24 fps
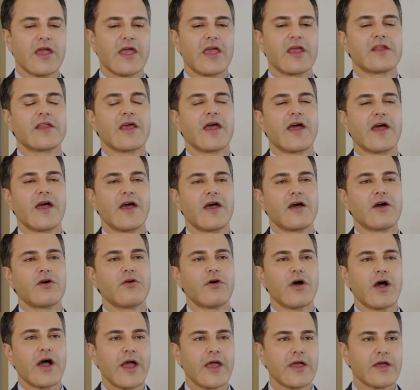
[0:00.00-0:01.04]
and
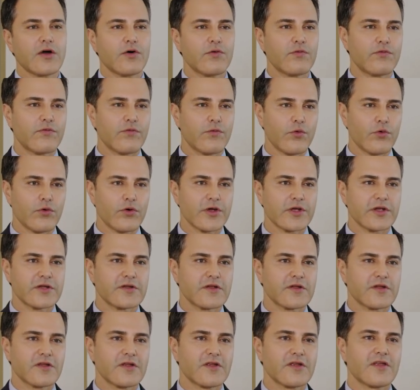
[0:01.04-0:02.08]
how I
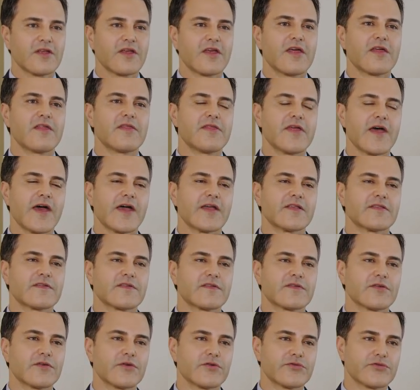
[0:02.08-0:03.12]
avoid that
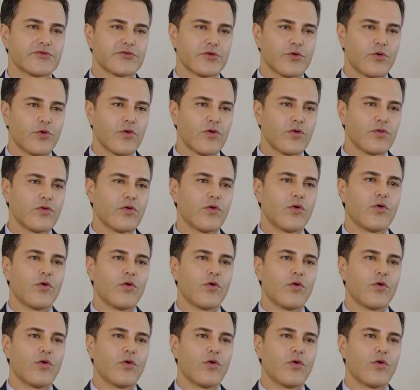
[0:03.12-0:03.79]
surgical